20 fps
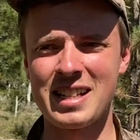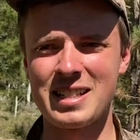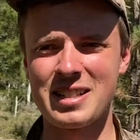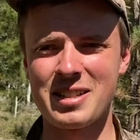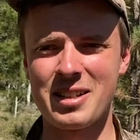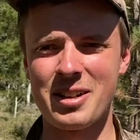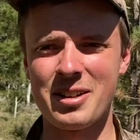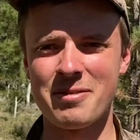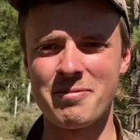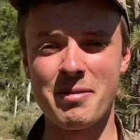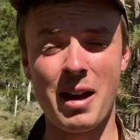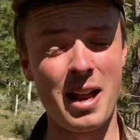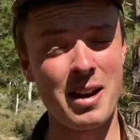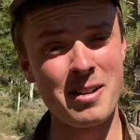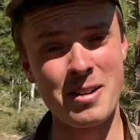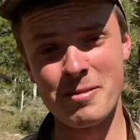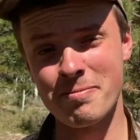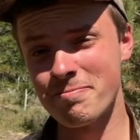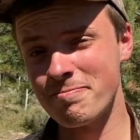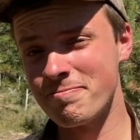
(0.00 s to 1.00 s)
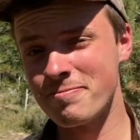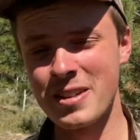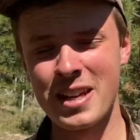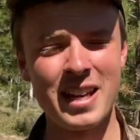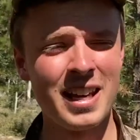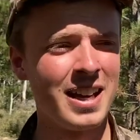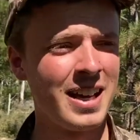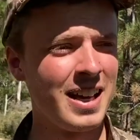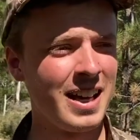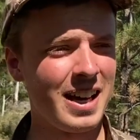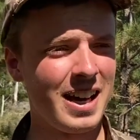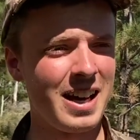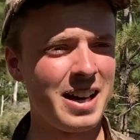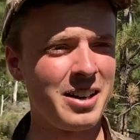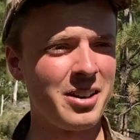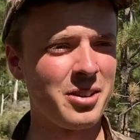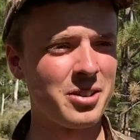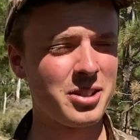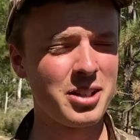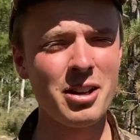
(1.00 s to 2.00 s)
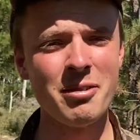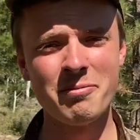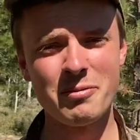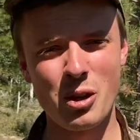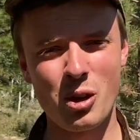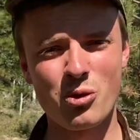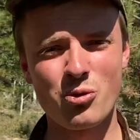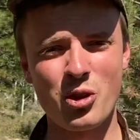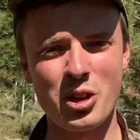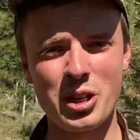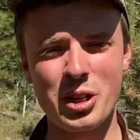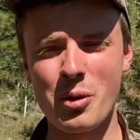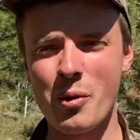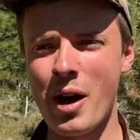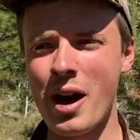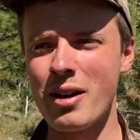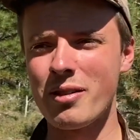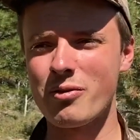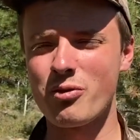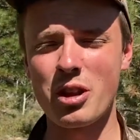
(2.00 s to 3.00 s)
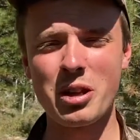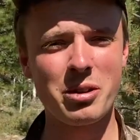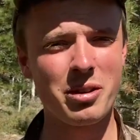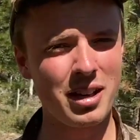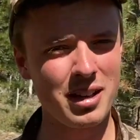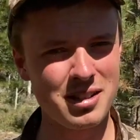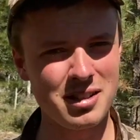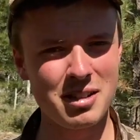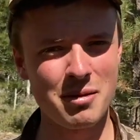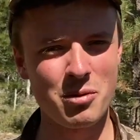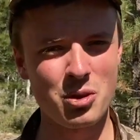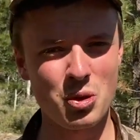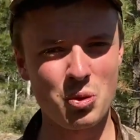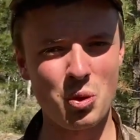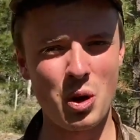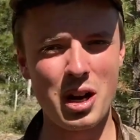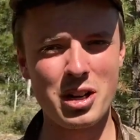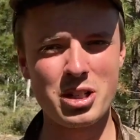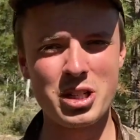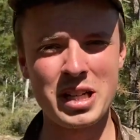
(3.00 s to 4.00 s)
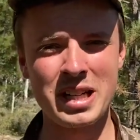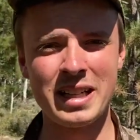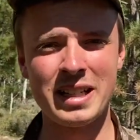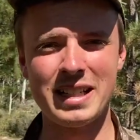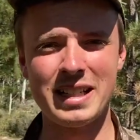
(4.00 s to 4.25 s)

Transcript: So I don't know. So it was fun to go out. Thank you guys so much for watching.